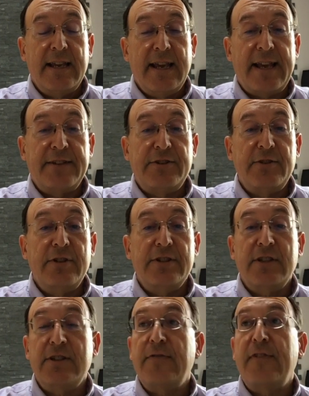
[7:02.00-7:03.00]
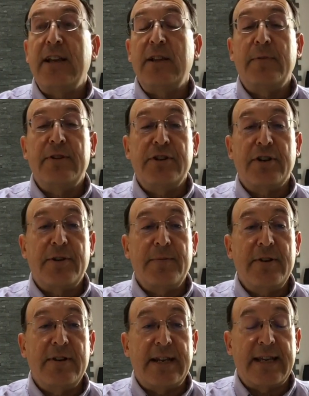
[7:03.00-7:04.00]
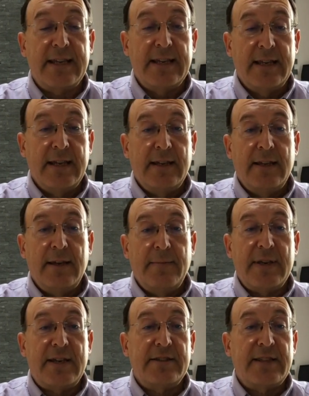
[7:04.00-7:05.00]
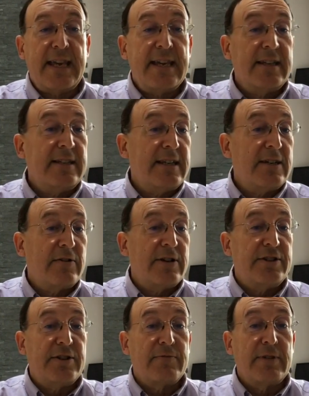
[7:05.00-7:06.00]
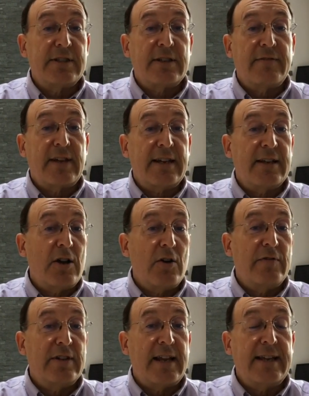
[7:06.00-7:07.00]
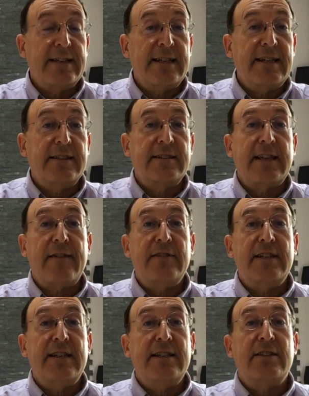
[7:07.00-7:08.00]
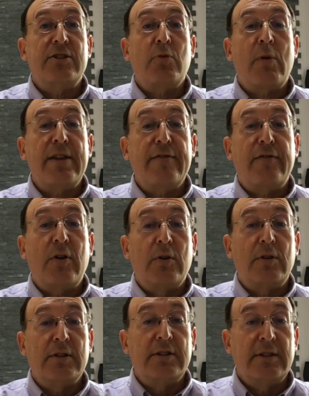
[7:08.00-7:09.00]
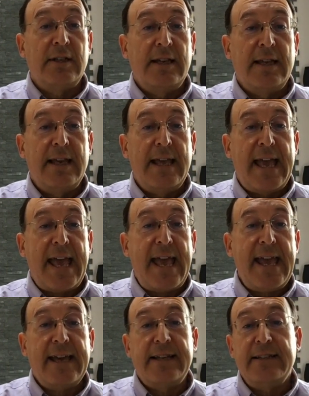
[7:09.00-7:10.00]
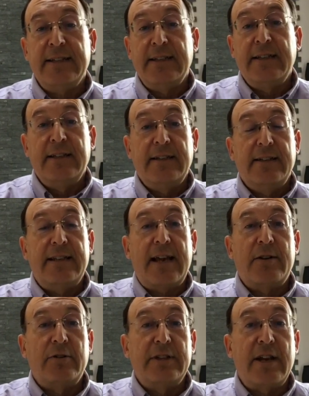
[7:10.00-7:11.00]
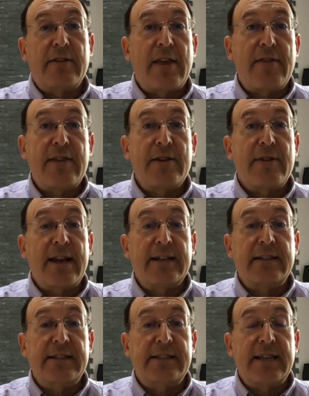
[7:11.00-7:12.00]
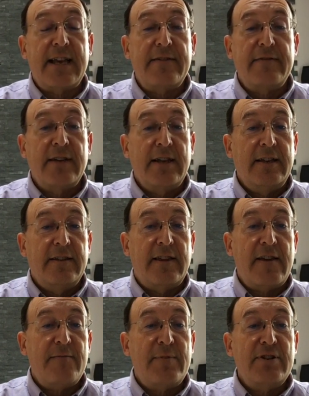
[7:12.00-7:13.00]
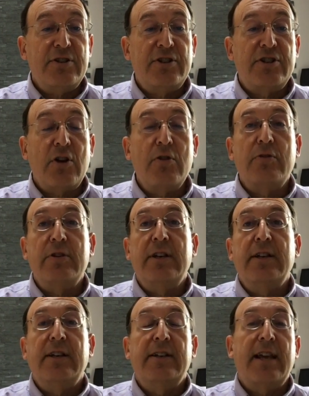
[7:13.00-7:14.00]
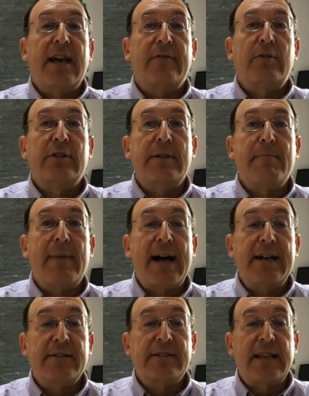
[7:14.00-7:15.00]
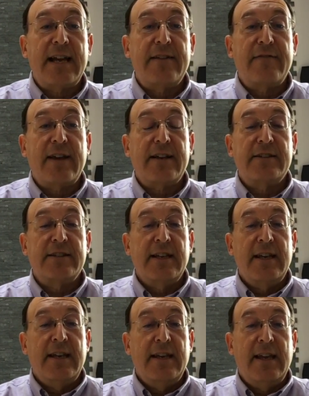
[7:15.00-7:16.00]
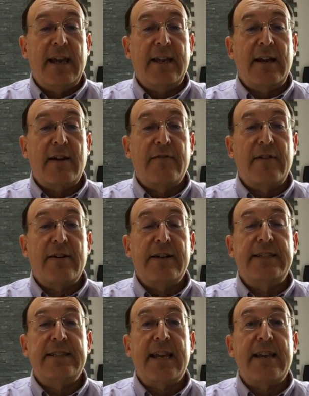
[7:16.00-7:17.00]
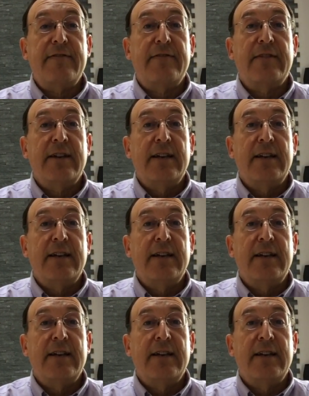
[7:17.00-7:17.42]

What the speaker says: as soon as it's available in your community, because they can decrease your risk of getting COVID-19 17 to 20-fold, and not only are they theoretically safe, they've been shown to have only mild side effects and are very safe